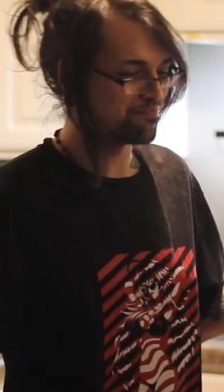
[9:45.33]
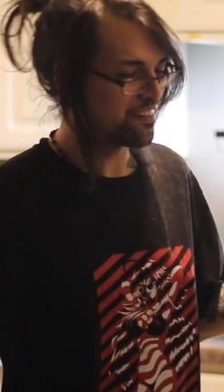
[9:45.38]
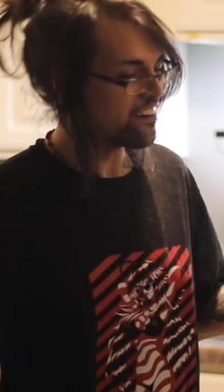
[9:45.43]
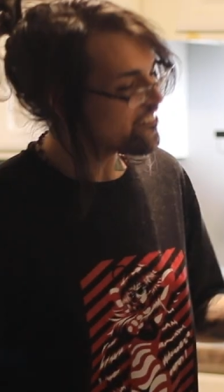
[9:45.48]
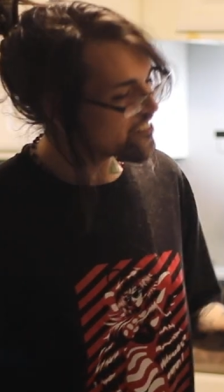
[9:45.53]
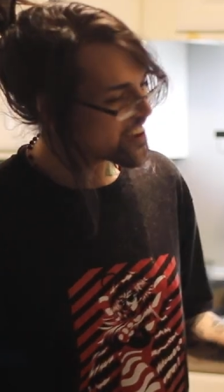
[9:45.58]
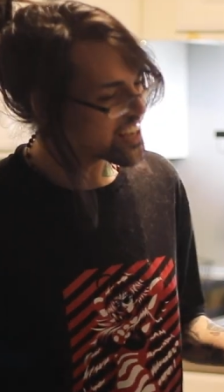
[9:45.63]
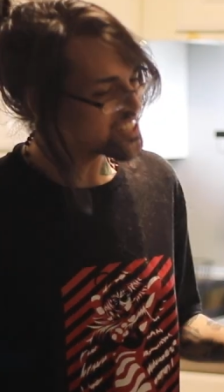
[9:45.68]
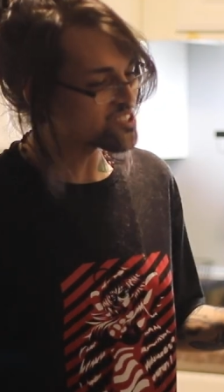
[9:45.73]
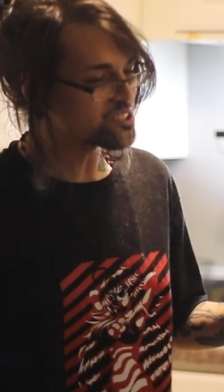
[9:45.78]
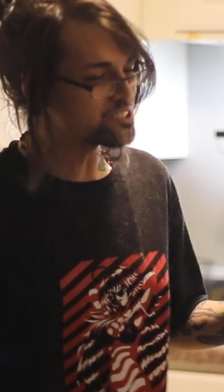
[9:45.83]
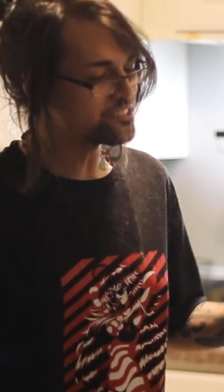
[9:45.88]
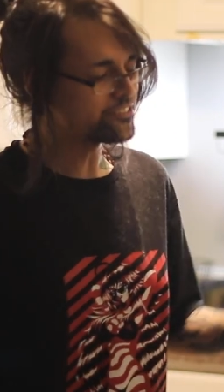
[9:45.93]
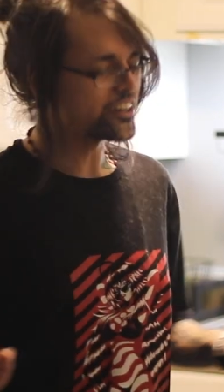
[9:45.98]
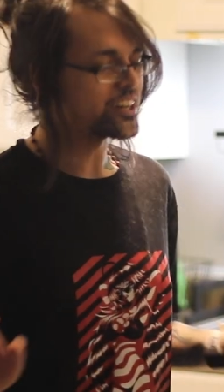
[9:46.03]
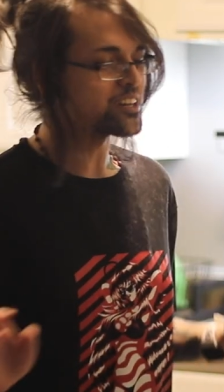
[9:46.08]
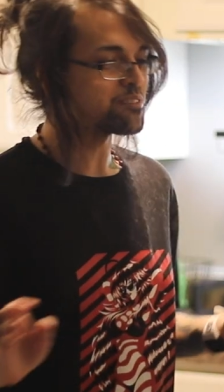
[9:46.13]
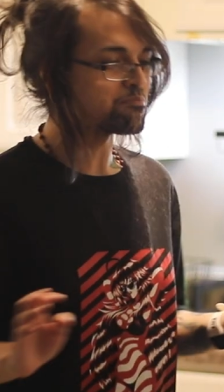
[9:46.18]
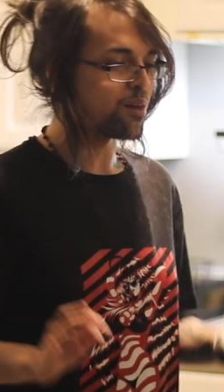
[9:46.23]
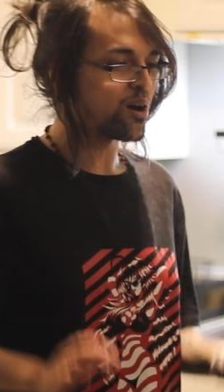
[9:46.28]
Professor
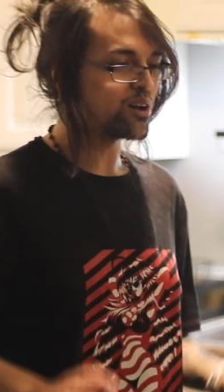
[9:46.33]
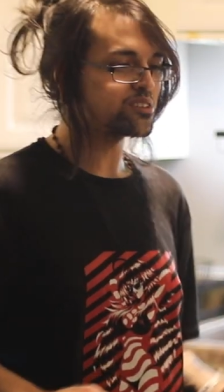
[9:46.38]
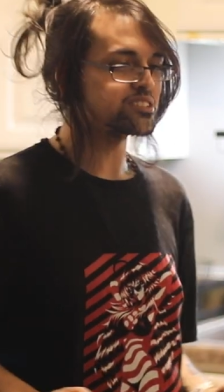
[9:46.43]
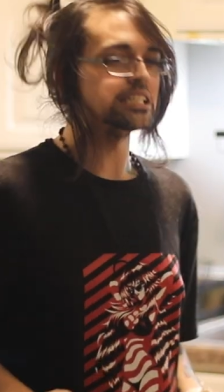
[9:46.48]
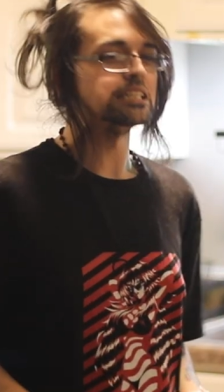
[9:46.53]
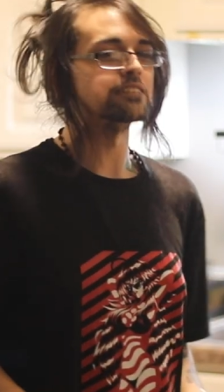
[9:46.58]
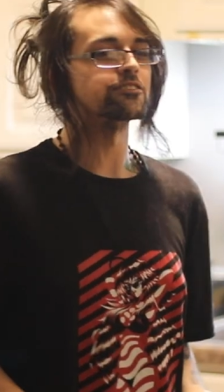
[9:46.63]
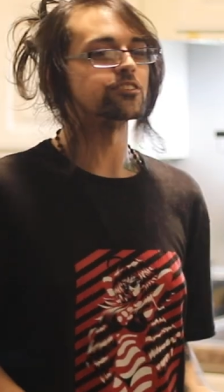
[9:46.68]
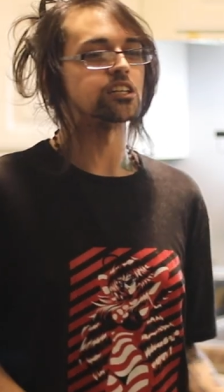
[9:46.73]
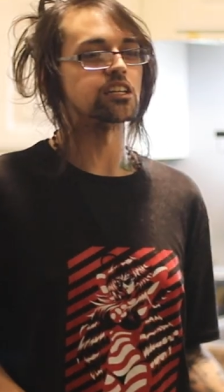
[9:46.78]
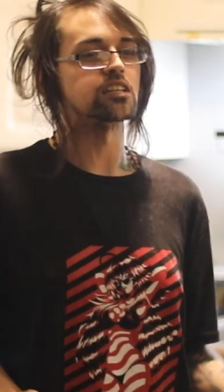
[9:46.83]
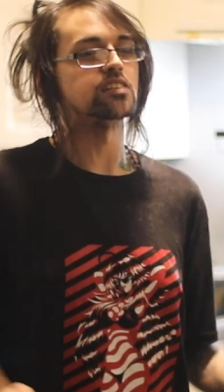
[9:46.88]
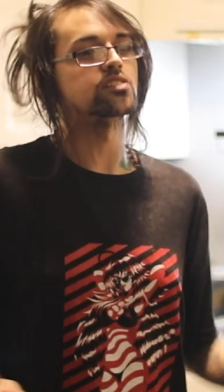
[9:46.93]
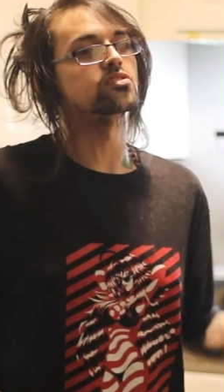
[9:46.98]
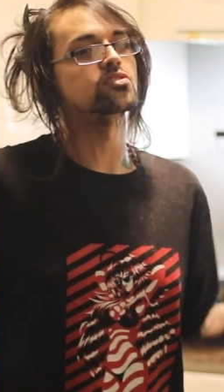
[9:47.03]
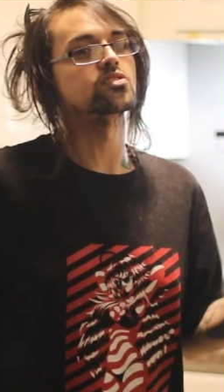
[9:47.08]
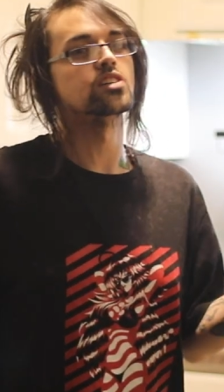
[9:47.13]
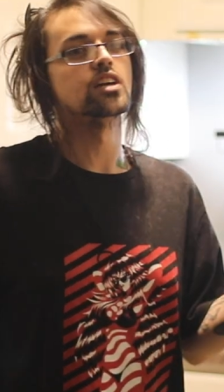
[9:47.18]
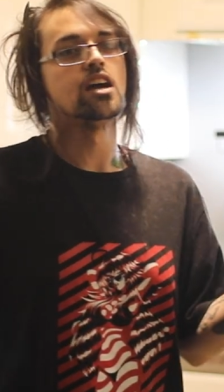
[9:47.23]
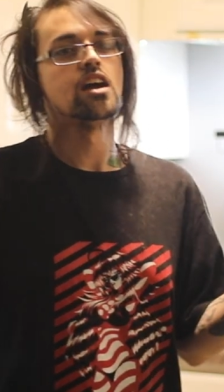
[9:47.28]
Fun
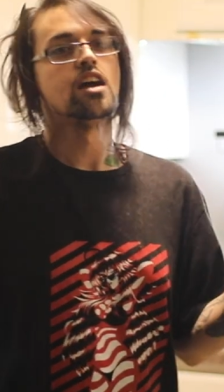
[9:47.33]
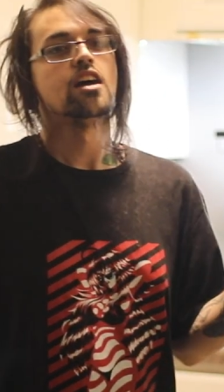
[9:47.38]
multiverse